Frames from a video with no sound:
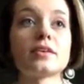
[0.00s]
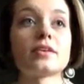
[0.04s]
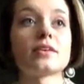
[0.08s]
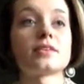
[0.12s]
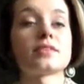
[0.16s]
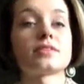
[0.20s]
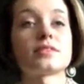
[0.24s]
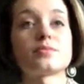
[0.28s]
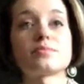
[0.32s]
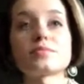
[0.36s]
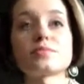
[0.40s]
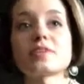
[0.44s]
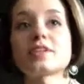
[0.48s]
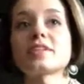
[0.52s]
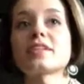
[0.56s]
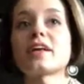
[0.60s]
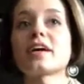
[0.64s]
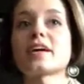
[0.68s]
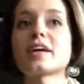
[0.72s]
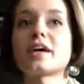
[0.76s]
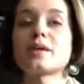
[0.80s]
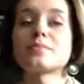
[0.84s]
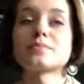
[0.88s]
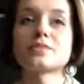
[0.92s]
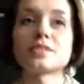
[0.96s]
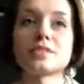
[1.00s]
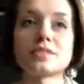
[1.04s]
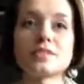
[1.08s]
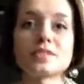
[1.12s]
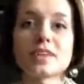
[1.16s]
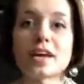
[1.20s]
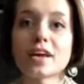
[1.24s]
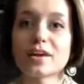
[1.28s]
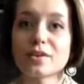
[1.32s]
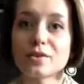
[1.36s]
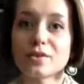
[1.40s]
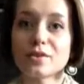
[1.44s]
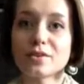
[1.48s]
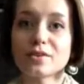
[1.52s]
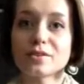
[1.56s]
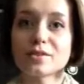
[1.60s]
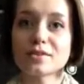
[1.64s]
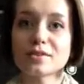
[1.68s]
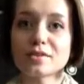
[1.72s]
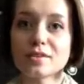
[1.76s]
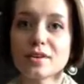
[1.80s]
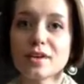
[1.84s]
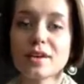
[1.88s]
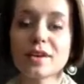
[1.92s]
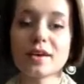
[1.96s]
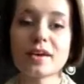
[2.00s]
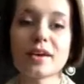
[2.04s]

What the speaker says: something that comes in cycles,